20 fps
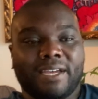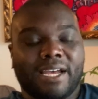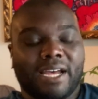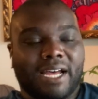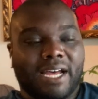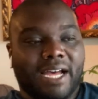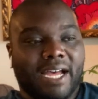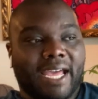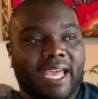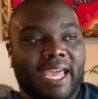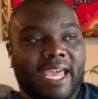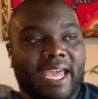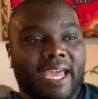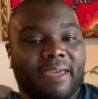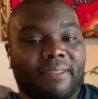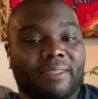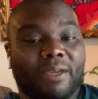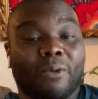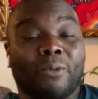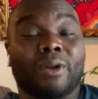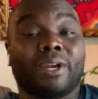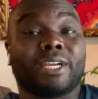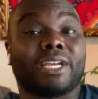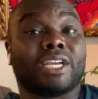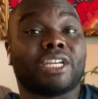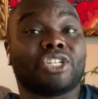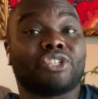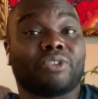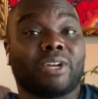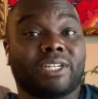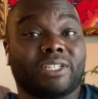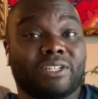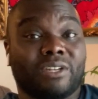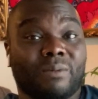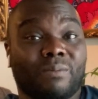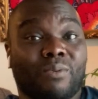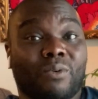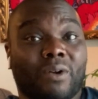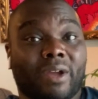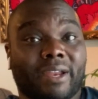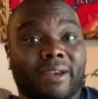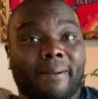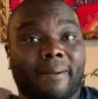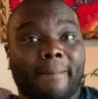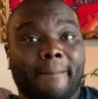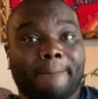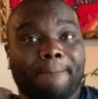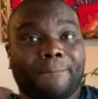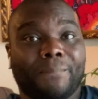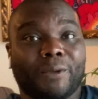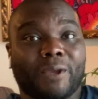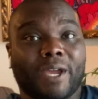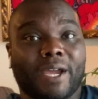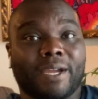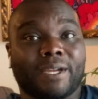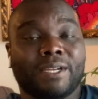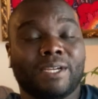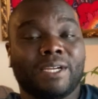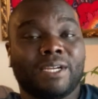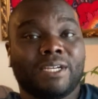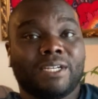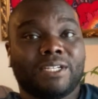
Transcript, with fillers: Uh, and they want to get straight to the point, okay?